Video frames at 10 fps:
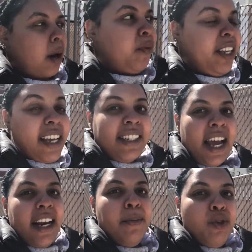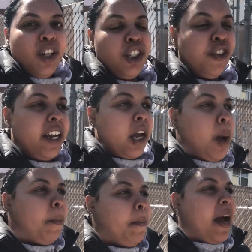I'm really excited. I'm gonna train
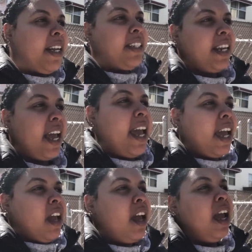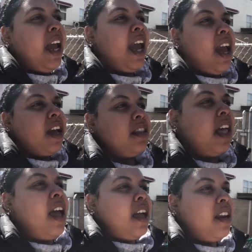upper body today. And
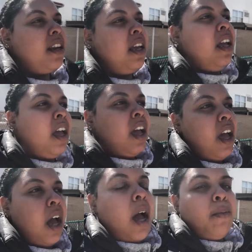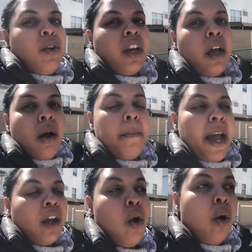then I'm gonna come
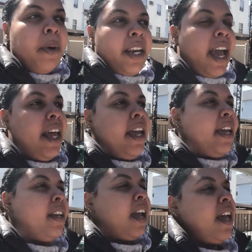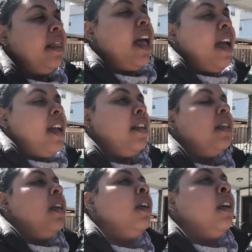back home and edit and
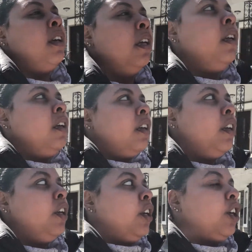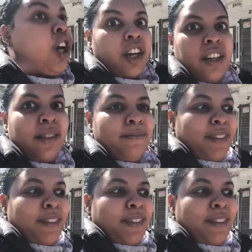then cook.